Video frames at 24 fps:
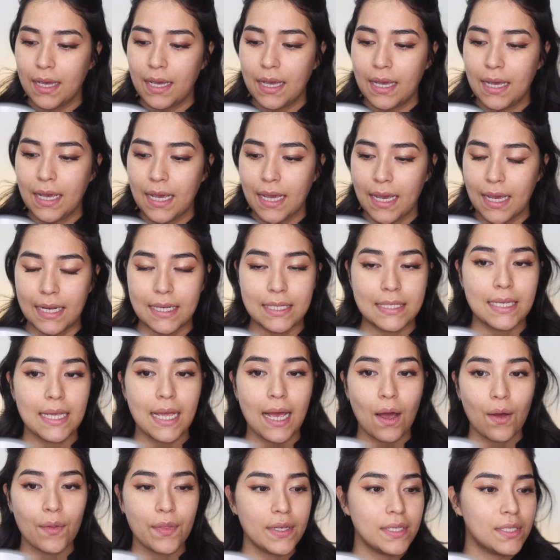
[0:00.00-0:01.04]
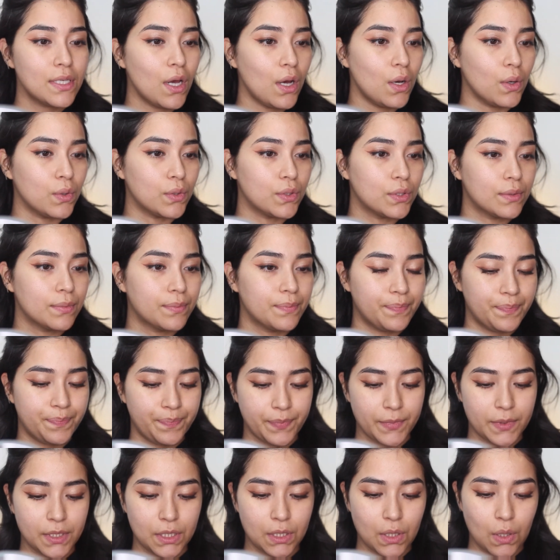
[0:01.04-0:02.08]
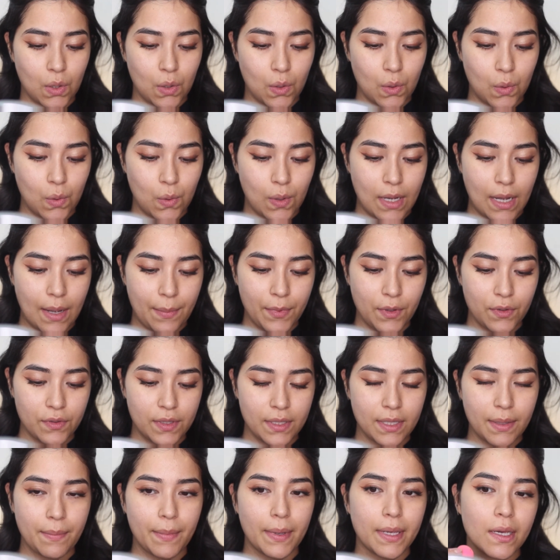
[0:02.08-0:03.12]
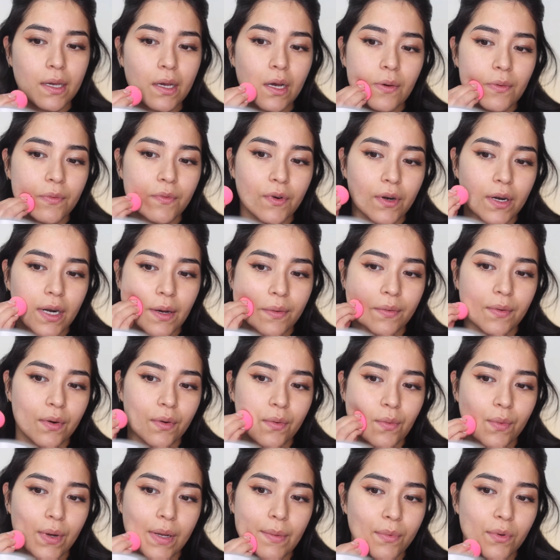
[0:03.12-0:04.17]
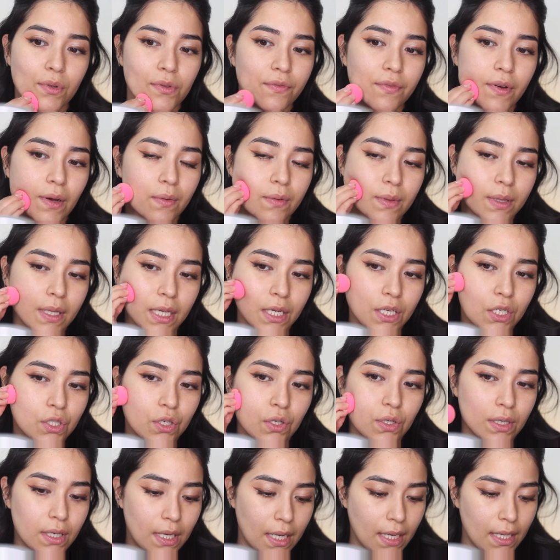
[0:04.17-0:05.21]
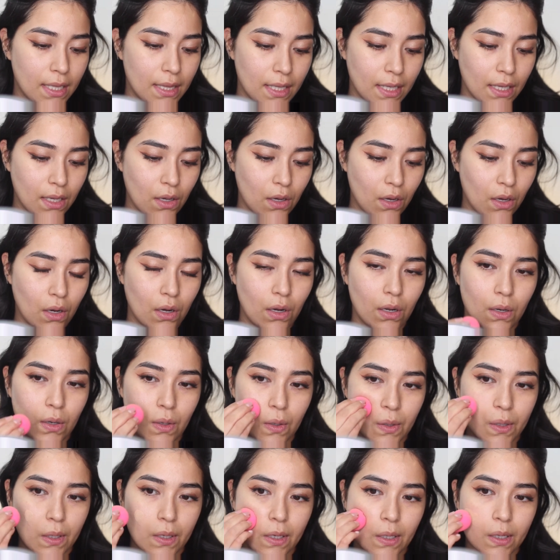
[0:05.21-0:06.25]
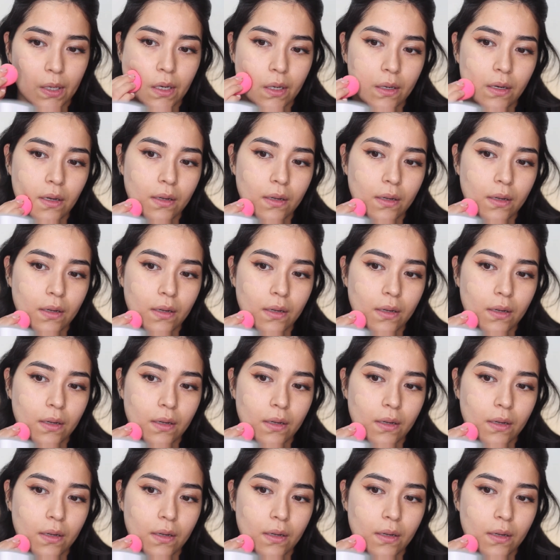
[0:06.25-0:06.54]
and see how this goes. So I'm using the Makeup Forever Reboot foundation in the color